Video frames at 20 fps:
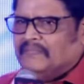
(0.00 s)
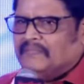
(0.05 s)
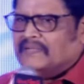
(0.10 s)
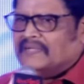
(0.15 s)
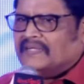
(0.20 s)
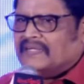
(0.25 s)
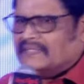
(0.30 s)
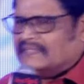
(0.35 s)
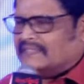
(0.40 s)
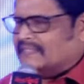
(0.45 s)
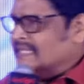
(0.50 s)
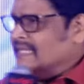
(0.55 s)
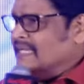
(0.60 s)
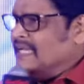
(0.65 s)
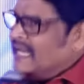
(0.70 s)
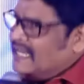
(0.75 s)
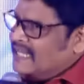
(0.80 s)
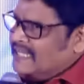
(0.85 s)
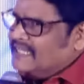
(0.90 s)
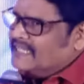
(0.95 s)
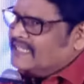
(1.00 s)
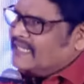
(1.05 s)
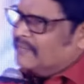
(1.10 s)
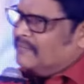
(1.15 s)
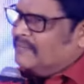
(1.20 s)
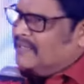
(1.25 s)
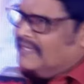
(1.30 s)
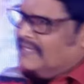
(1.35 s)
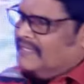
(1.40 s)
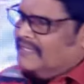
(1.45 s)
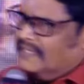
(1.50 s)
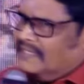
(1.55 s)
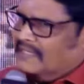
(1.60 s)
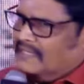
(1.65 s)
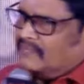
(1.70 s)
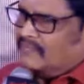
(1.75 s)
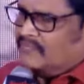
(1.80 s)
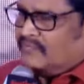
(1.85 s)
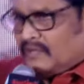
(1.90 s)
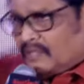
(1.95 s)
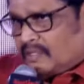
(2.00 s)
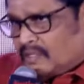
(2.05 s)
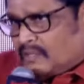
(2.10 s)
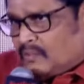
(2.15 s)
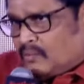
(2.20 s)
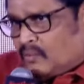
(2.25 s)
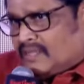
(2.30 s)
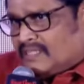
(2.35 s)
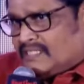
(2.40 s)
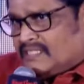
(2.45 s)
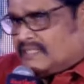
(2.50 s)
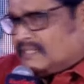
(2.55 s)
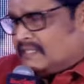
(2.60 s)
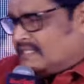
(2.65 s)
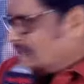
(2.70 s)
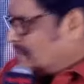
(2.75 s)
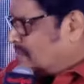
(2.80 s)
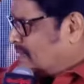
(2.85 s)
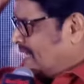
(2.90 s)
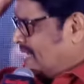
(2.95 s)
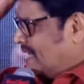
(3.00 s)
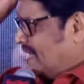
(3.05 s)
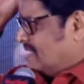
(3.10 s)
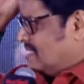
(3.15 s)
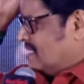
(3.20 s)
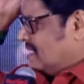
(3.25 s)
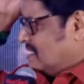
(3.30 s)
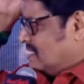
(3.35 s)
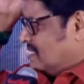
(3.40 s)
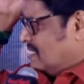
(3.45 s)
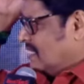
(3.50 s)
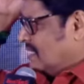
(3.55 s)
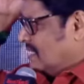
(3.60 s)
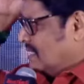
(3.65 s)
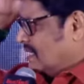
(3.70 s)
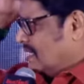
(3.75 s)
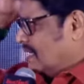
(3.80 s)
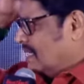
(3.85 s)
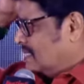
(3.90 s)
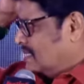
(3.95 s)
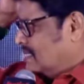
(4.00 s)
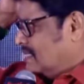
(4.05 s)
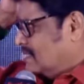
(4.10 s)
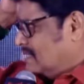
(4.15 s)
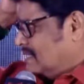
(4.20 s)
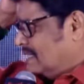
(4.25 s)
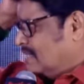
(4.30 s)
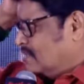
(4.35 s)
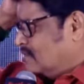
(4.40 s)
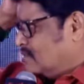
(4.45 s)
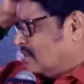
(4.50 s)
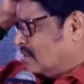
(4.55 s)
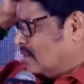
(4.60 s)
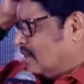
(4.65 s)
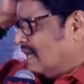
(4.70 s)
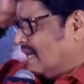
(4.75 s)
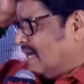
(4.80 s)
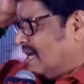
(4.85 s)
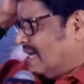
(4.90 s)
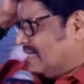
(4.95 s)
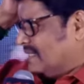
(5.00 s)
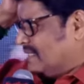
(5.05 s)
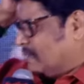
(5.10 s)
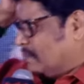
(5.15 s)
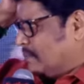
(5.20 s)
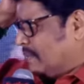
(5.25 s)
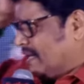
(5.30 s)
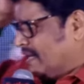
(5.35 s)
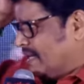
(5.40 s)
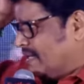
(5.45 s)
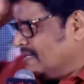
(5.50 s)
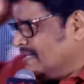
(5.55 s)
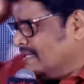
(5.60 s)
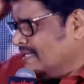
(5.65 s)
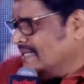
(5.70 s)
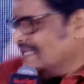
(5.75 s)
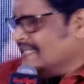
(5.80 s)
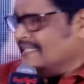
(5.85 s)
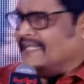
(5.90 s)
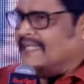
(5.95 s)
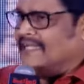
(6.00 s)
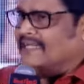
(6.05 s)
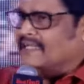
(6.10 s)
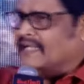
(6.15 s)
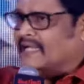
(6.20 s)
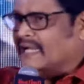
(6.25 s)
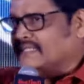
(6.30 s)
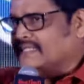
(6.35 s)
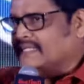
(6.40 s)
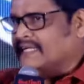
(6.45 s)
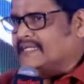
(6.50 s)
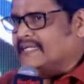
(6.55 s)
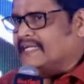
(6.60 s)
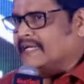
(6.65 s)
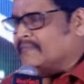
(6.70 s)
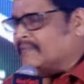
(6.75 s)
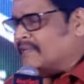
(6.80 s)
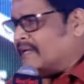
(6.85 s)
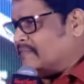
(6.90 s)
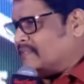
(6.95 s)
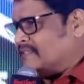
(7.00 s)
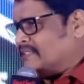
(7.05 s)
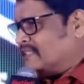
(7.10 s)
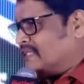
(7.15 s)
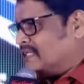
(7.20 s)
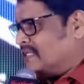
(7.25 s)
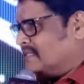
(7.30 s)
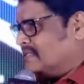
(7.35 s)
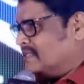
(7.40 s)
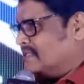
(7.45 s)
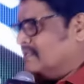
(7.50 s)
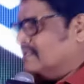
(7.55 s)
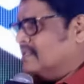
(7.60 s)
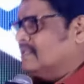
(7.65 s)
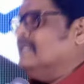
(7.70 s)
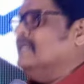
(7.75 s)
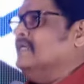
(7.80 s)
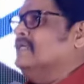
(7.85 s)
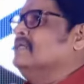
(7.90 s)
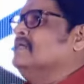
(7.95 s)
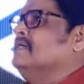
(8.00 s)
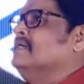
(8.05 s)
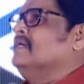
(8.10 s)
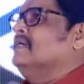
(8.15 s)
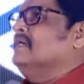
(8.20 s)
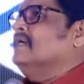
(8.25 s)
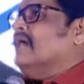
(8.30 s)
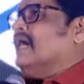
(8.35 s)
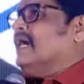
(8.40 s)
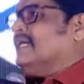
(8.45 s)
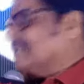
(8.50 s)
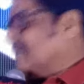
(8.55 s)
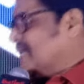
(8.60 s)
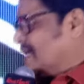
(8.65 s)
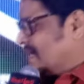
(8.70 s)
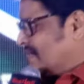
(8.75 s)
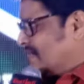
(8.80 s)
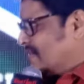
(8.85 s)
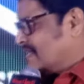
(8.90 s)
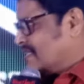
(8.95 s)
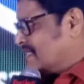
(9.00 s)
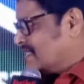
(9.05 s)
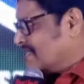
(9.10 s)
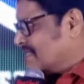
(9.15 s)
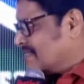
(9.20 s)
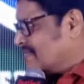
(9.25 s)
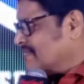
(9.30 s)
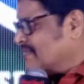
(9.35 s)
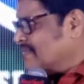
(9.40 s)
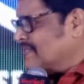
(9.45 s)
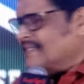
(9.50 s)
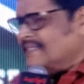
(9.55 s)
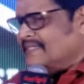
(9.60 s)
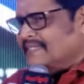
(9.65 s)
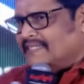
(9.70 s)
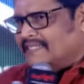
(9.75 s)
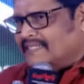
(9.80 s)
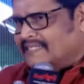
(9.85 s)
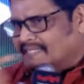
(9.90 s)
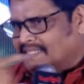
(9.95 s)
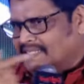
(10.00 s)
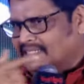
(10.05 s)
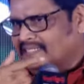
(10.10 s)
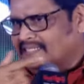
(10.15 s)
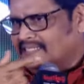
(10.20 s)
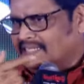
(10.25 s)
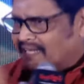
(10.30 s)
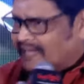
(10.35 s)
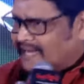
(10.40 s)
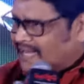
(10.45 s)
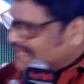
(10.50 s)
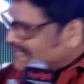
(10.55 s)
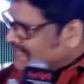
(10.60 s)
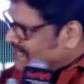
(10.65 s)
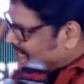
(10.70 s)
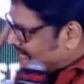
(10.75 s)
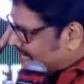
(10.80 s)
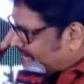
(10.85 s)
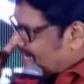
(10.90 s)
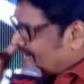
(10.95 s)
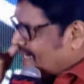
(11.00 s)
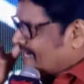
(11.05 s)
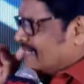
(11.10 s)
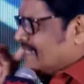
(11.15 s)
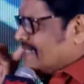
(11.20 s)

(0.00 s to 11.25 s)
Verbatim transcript: Prema. In Tamil, for once Gemini Ganesan sir, they used to call Kadal Mannan. Then at that time, Kamal sir, Kadal Elavarasan. He is a Kadal King.